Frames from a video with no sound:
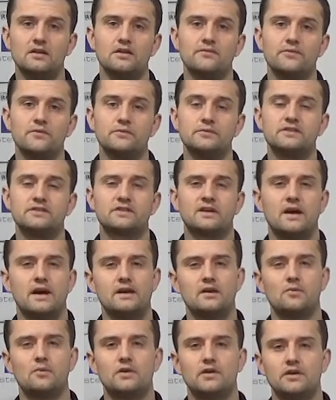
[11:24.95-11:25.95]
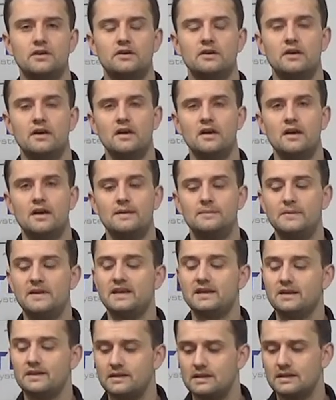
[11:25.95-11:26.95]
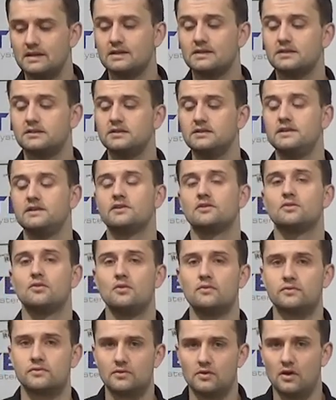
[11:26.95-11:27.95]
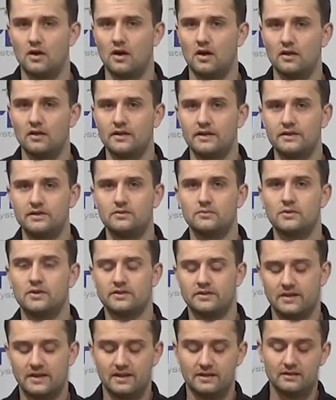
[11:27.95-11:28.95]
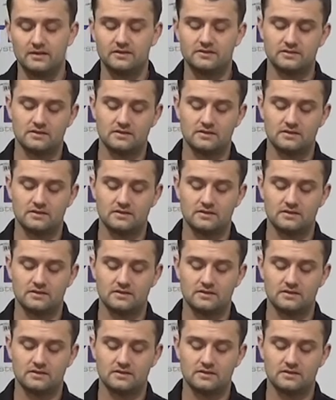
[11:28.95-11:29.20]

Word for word: If you just kind of want to make it cleaner overall, and you want that